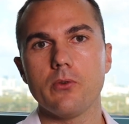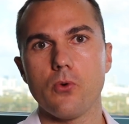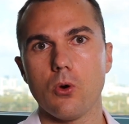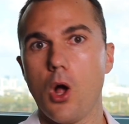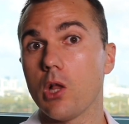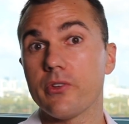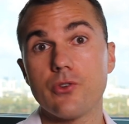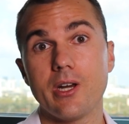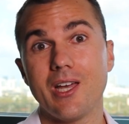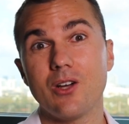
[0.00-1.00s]
for all of
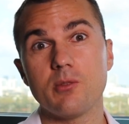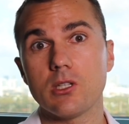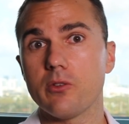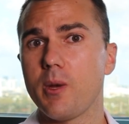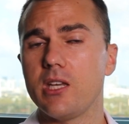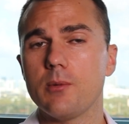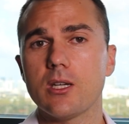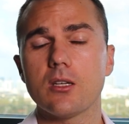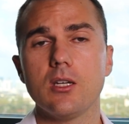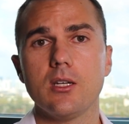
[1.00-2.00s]
us right now in the middle of the
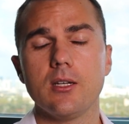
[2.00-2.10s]
pandemic.